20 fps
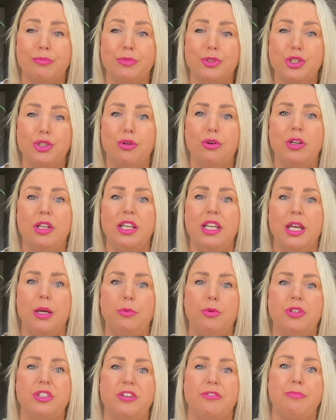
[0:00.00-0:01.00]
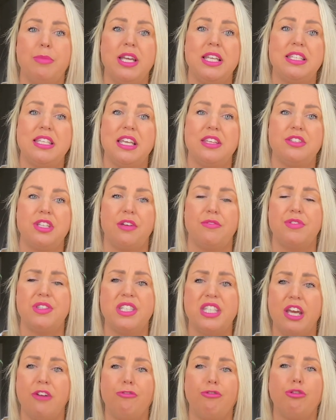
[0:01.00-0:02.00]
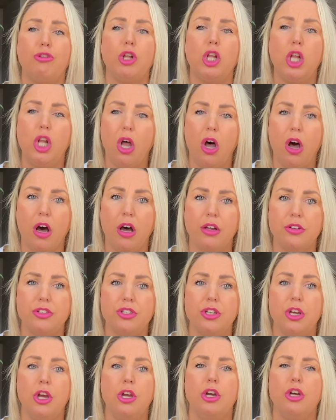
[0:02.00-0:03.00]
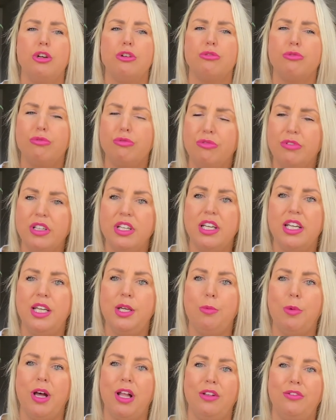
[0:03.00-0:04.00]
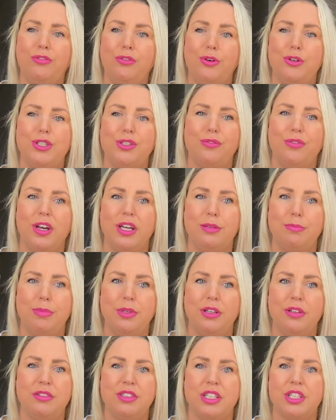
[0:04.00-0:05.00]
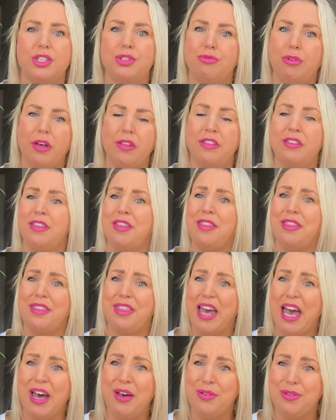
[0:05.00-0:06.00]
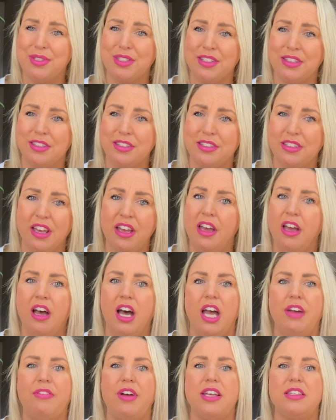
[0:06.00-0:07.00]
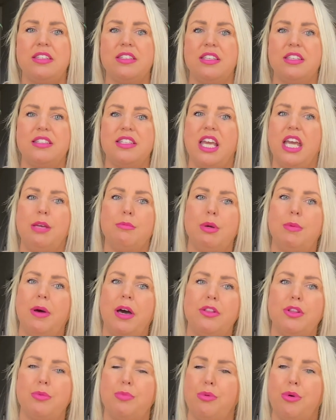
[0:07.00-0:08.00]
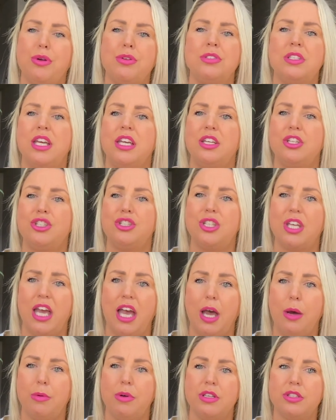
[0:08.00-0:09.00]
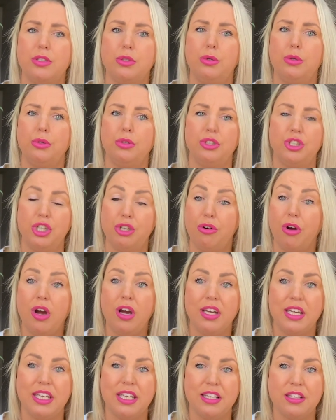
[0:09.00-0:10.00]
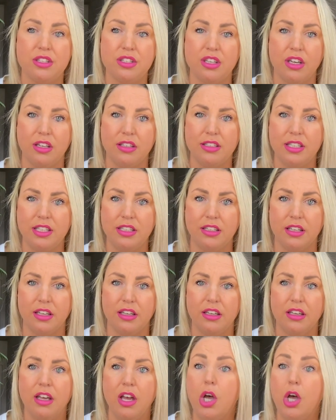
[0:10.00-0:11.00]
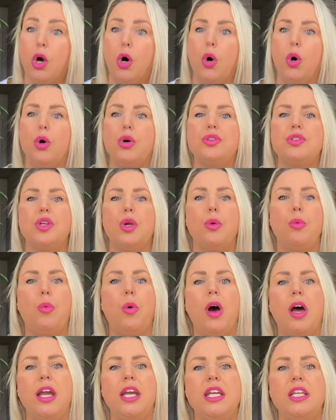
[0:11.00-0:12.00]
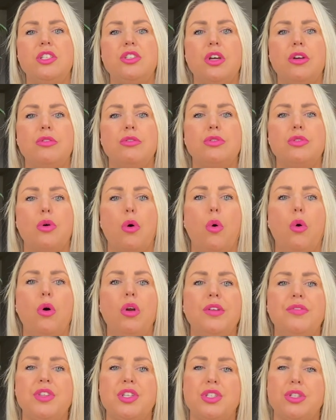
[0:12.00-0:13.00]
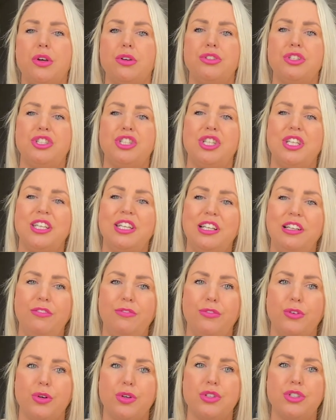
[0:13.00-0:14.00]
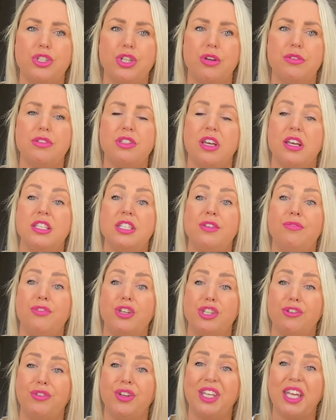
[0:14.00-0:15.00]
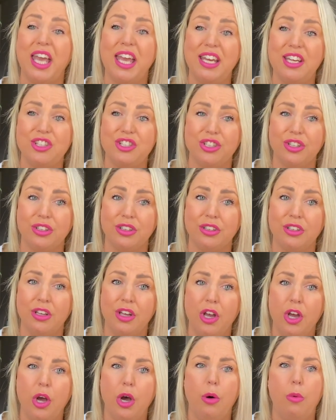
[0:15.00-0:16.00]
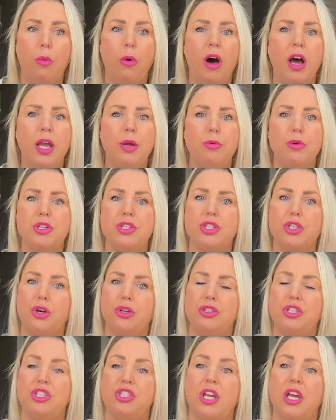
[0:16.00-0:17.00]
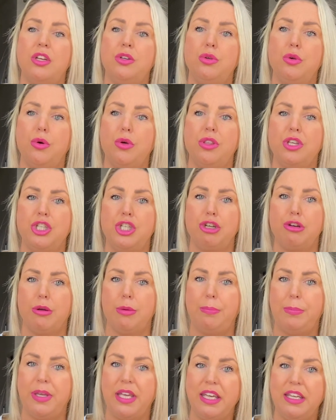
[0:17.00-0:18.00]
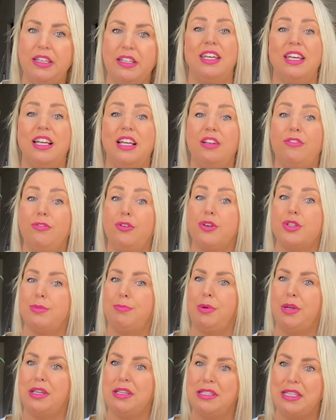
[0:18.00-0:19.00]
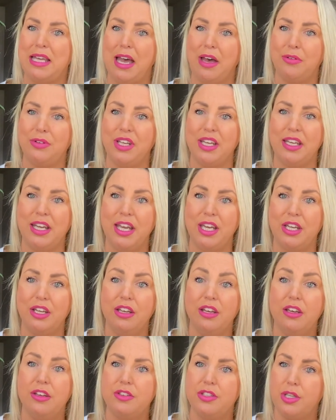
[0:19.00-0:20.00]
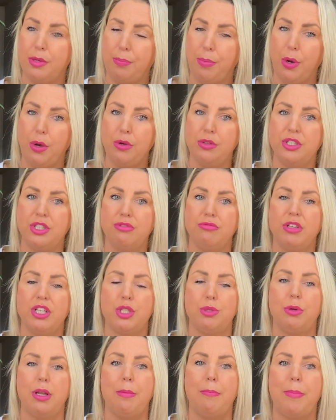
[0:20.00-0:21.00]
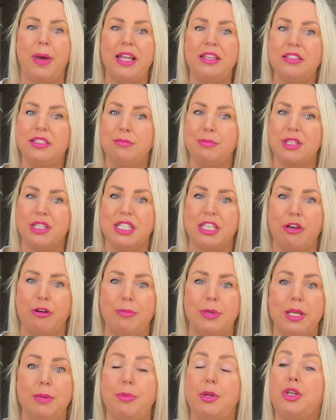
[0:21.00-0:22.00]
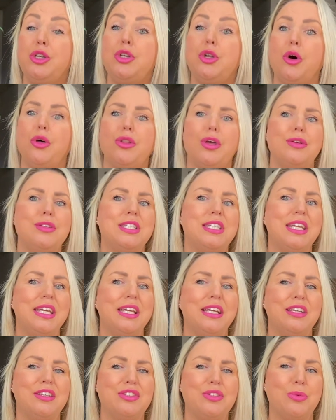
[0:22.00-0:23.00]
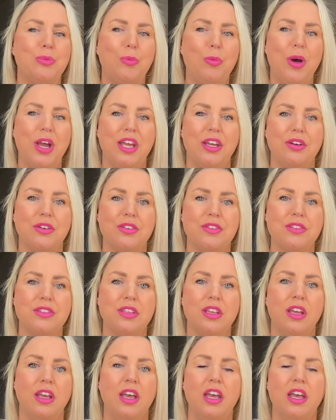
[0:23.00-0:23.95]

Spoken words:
Surely it would have made sense to have several large, really well fortified buildings rather than thousands. I've asked the same about the Bronze Age towers called Nuraghi in Sardinia. Also, why don't all of the Scottish hill forts show signs of vitrification? Why were Scottish and Northern European hill forts burnt down in a supposed ritual abandonment ceremony, but not those in England and Wales?